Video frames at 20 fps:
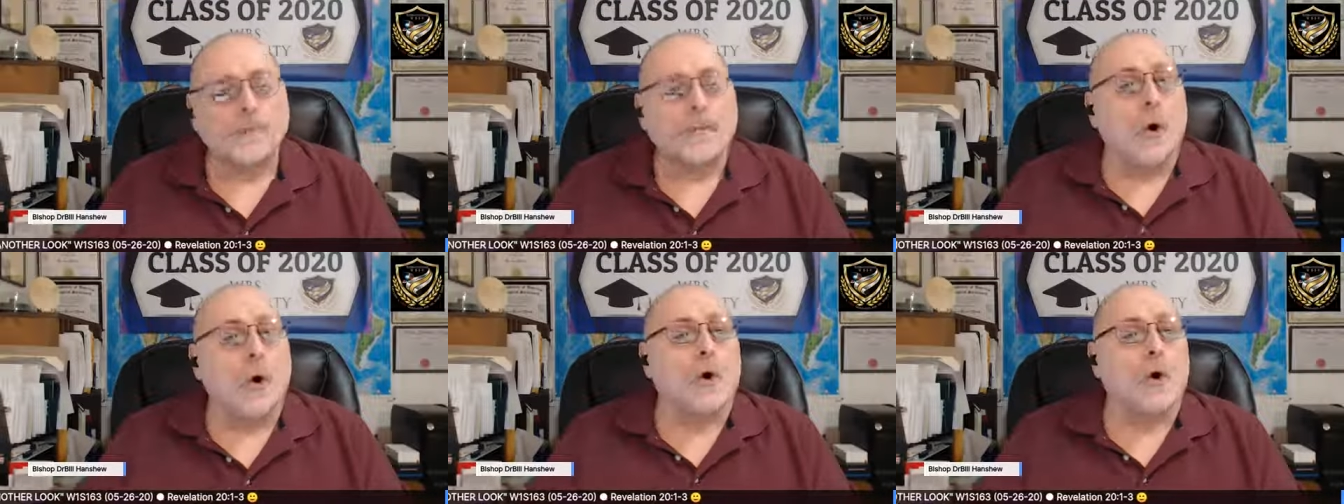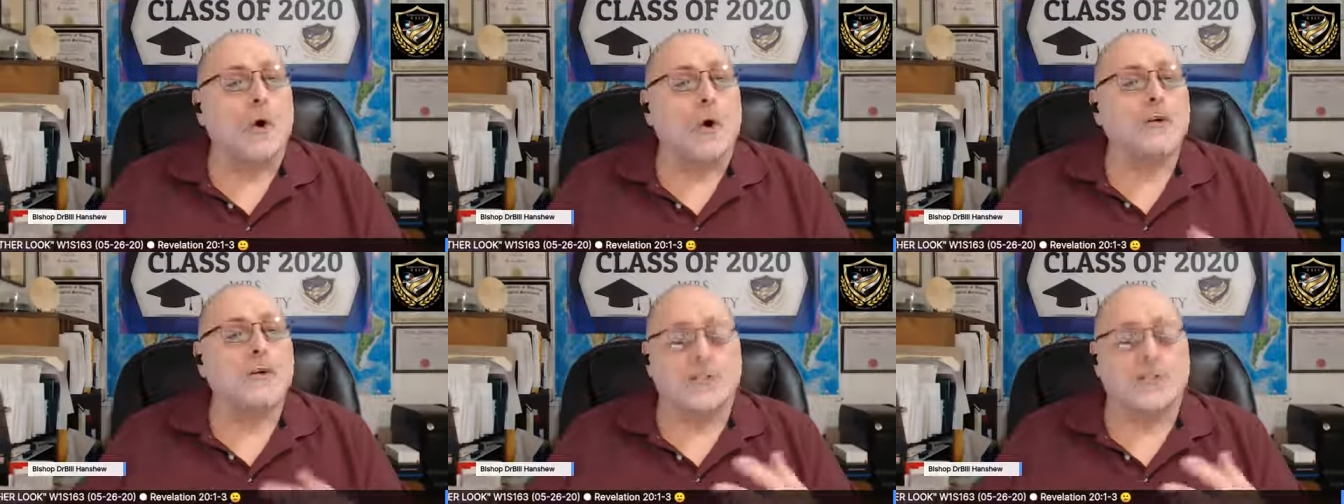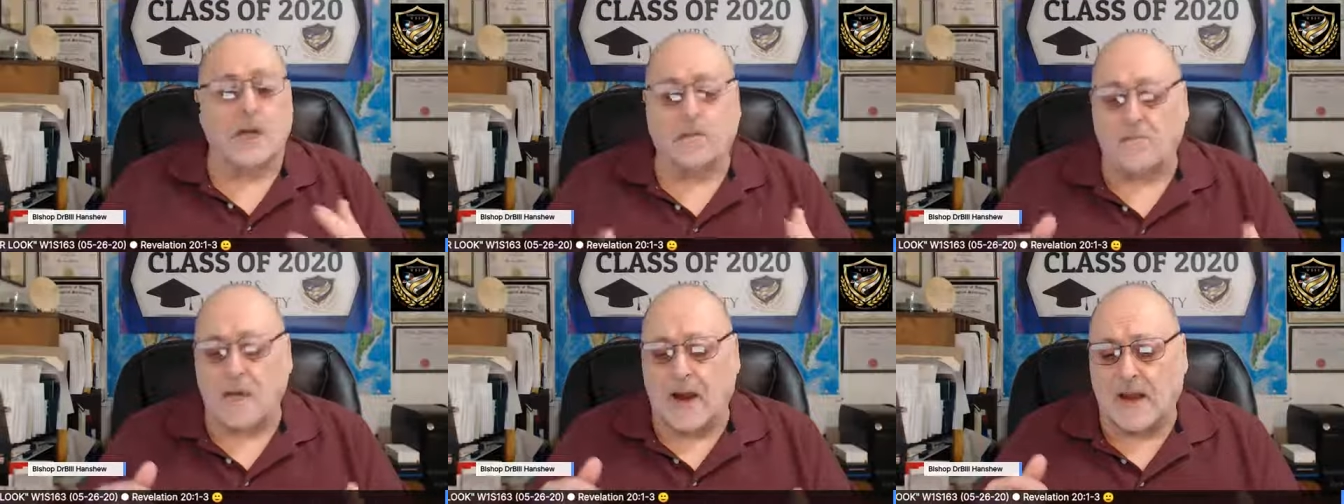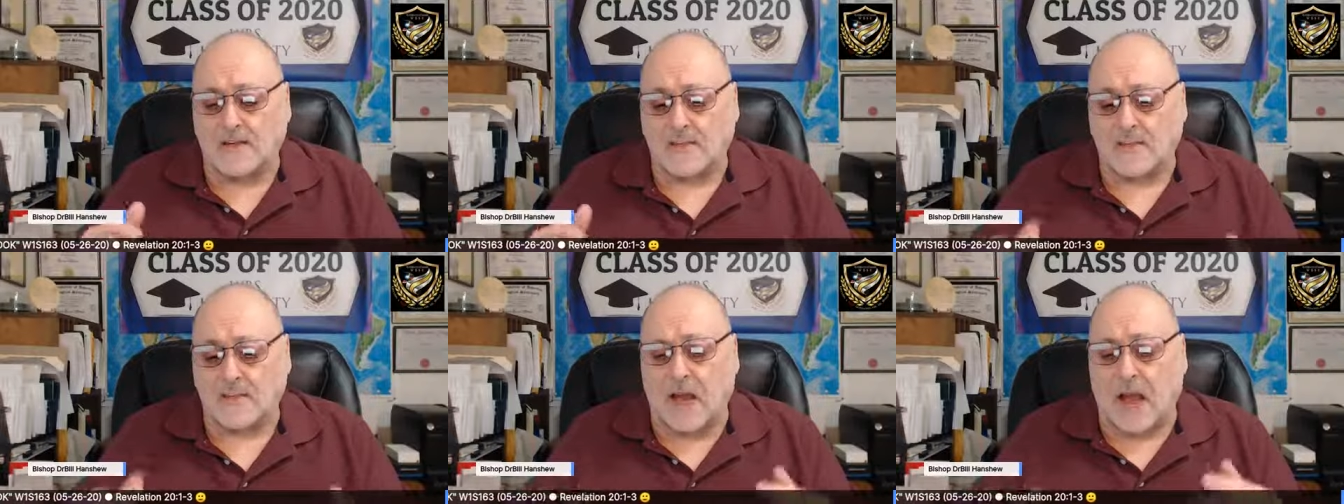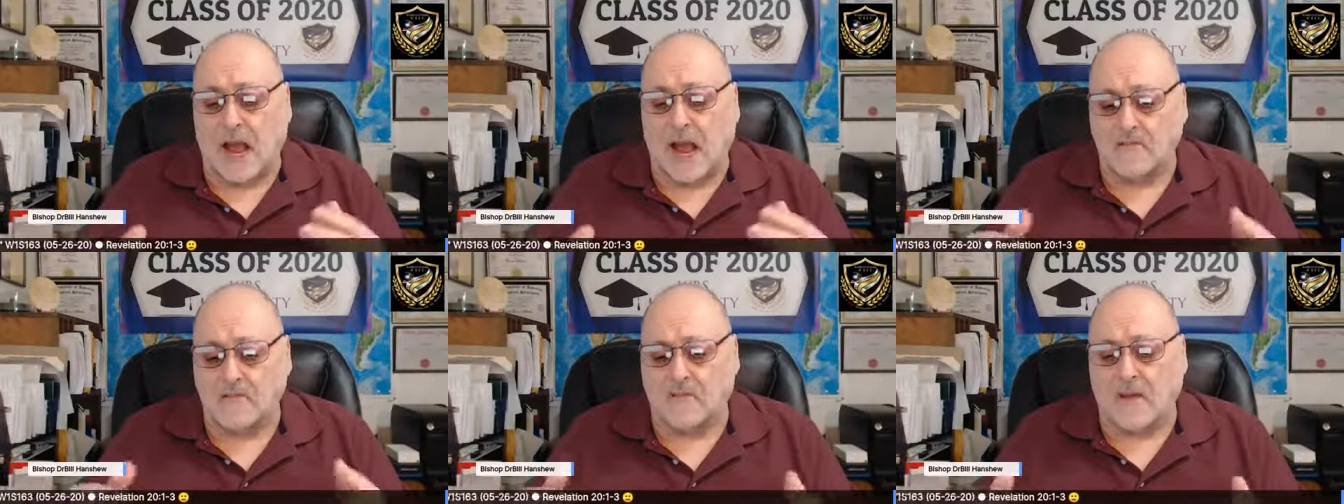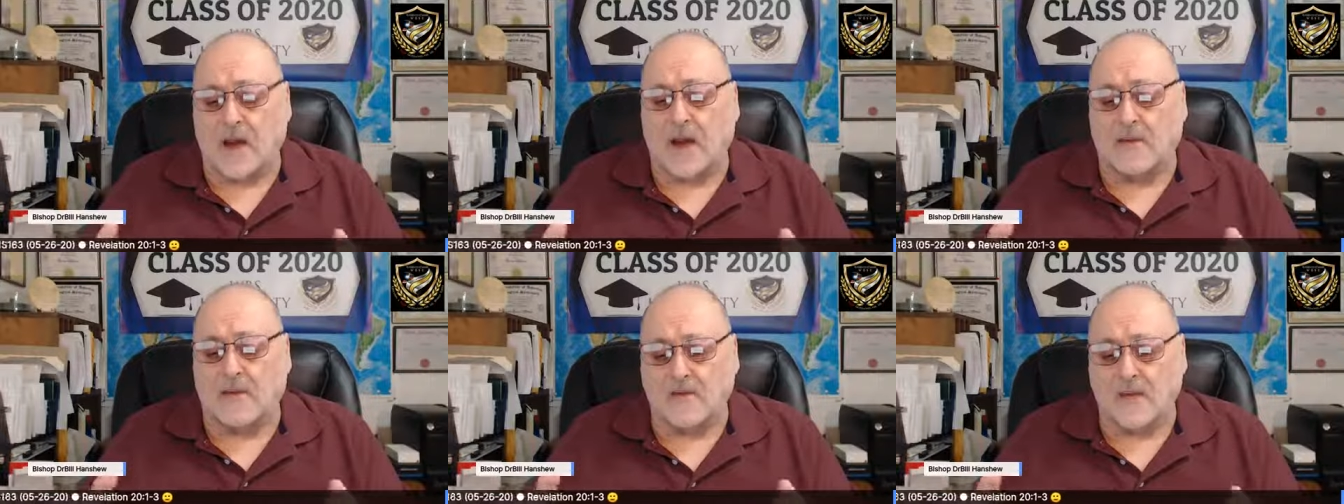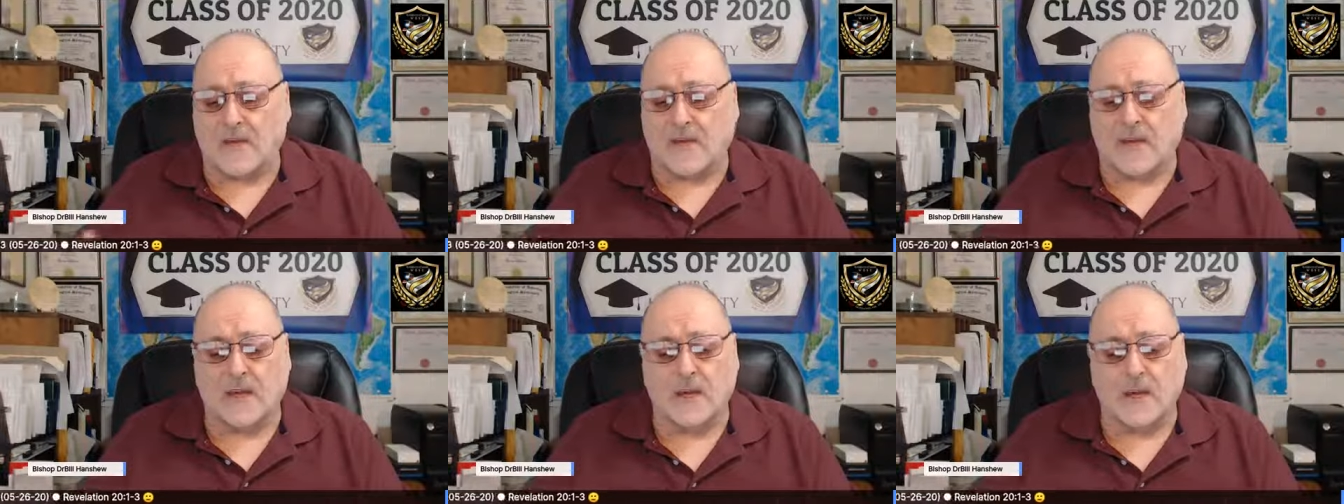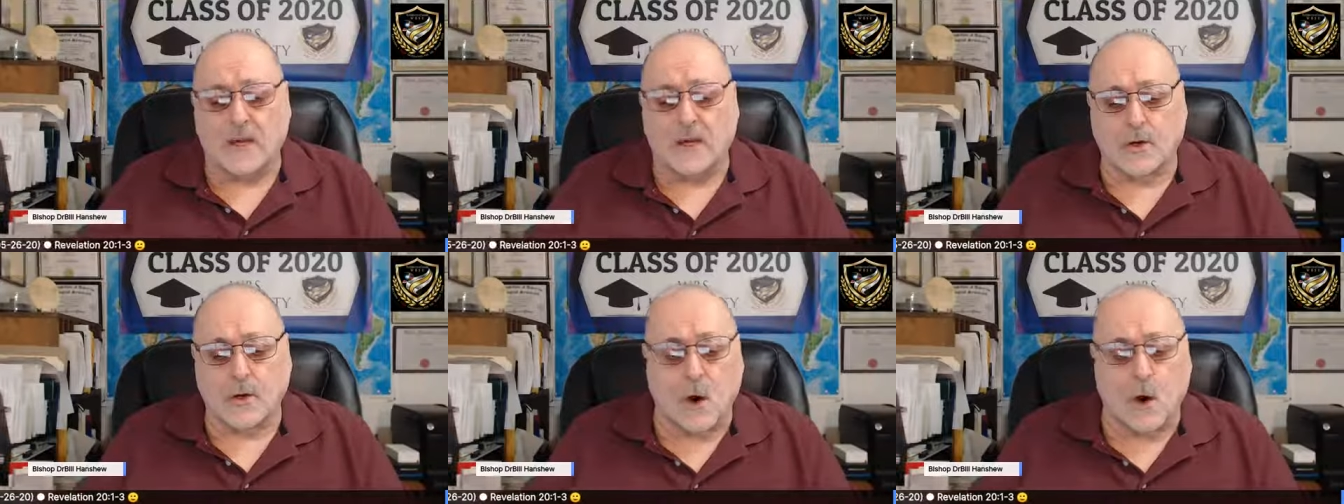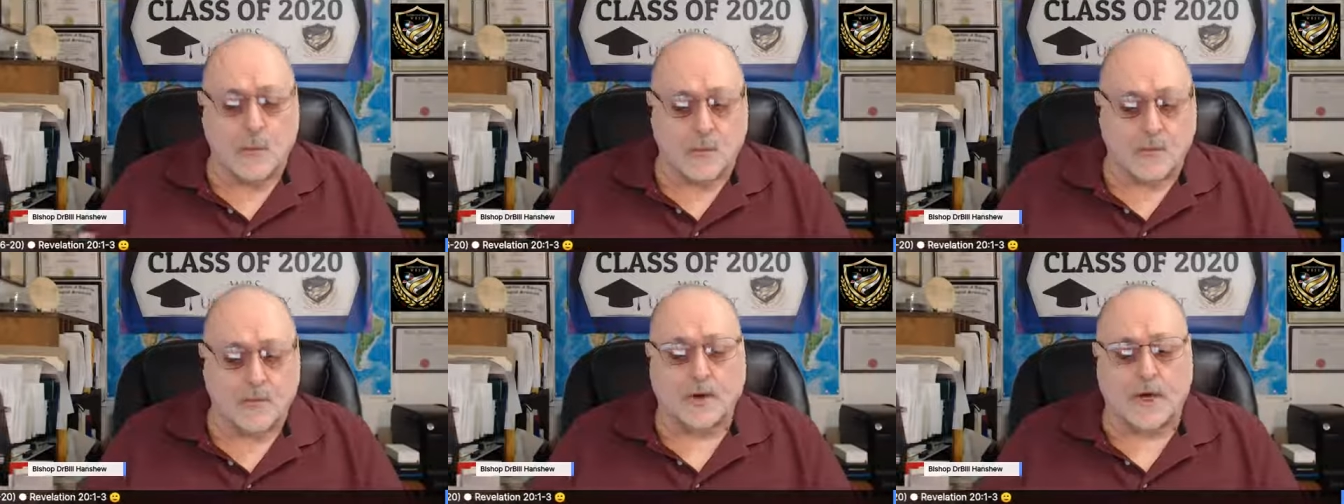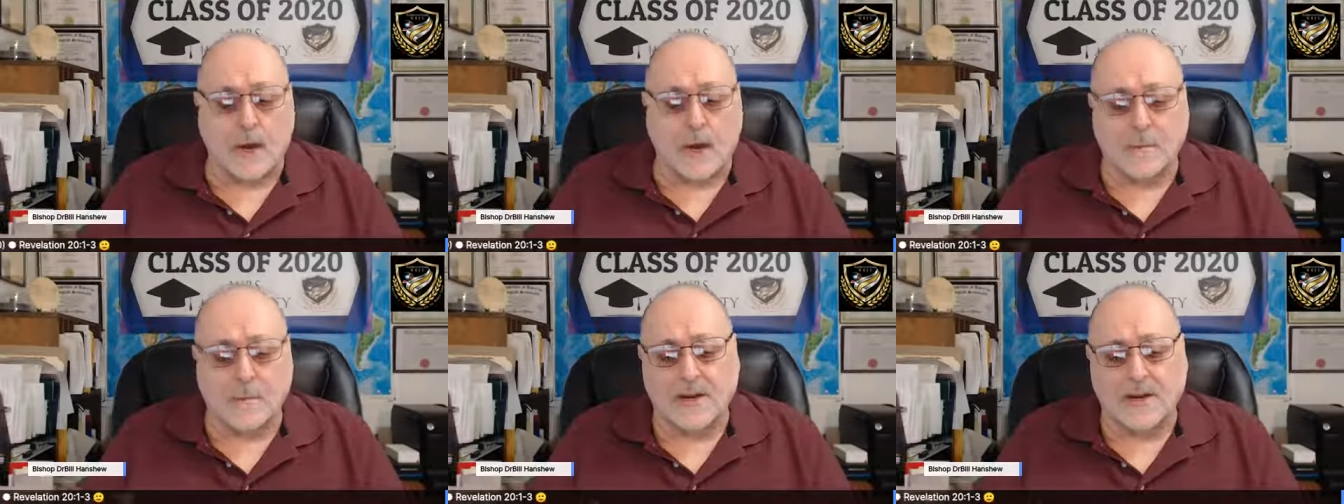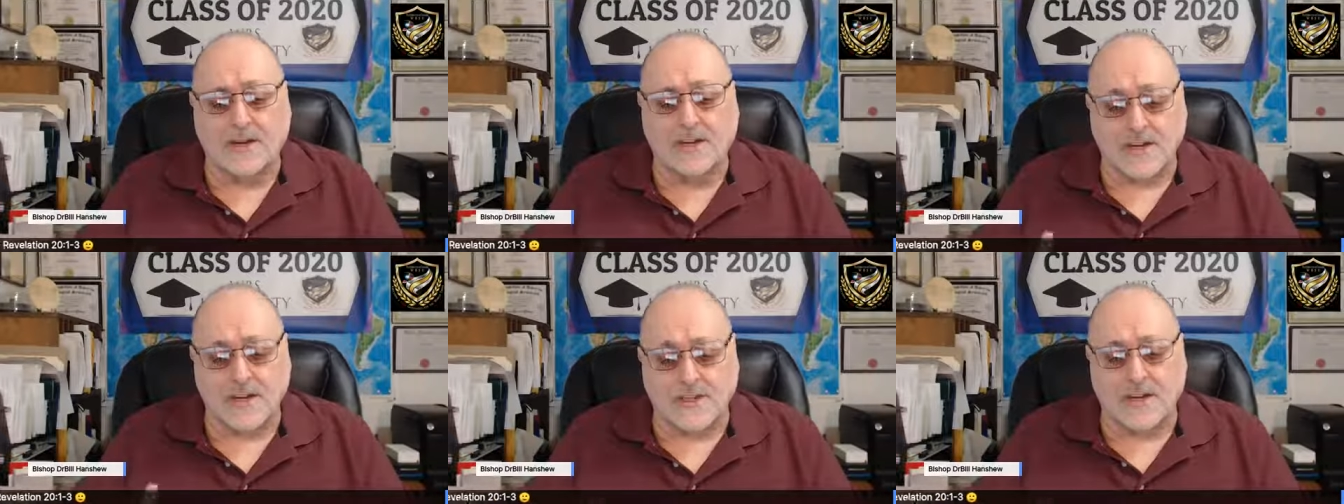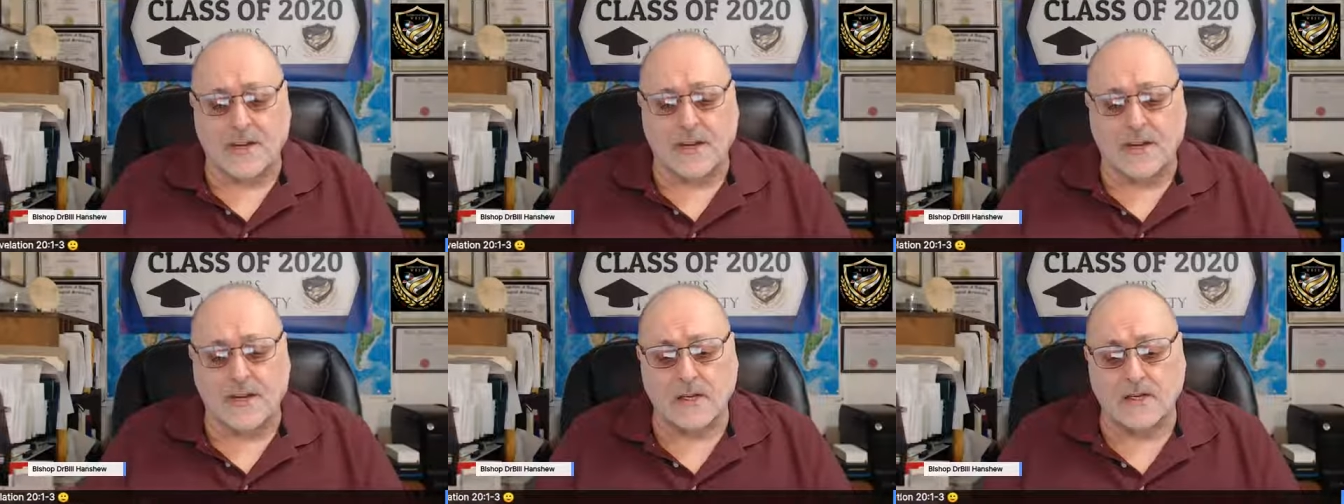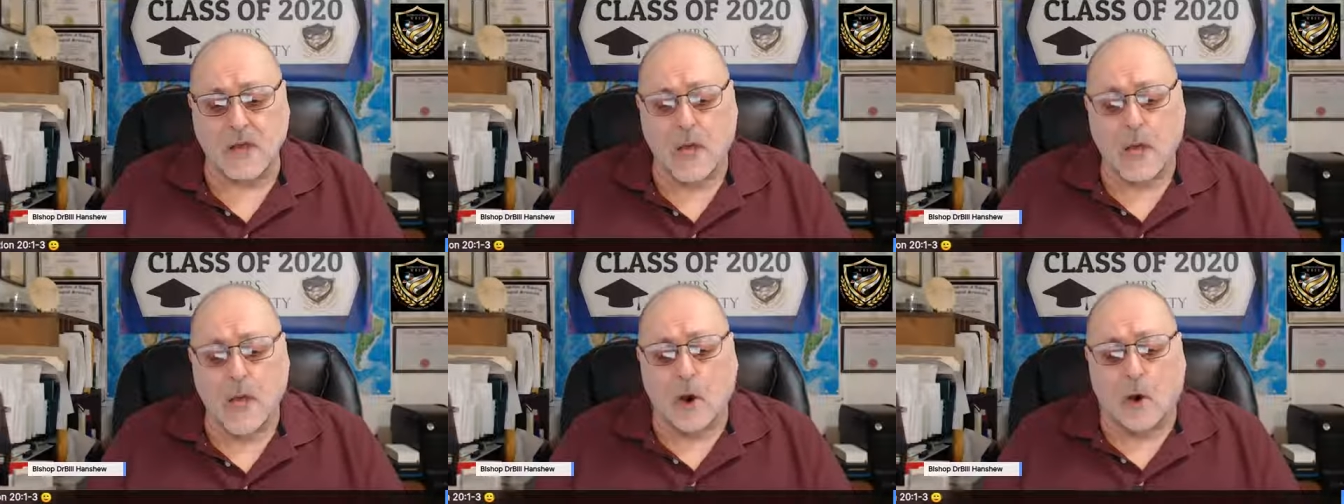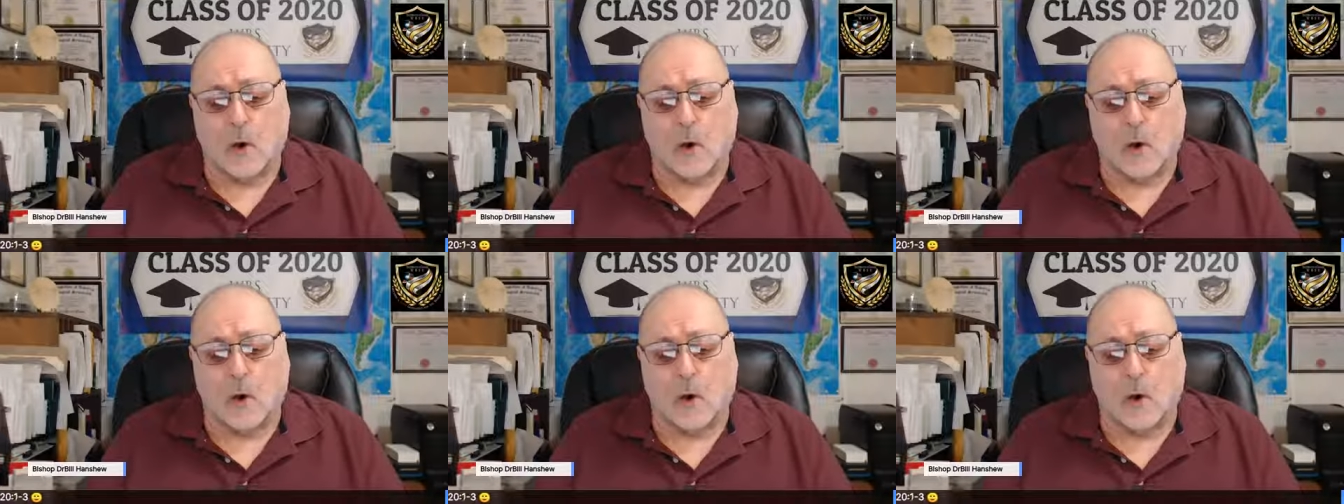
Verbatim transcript: Or some might say, I found the key to overcoming disease.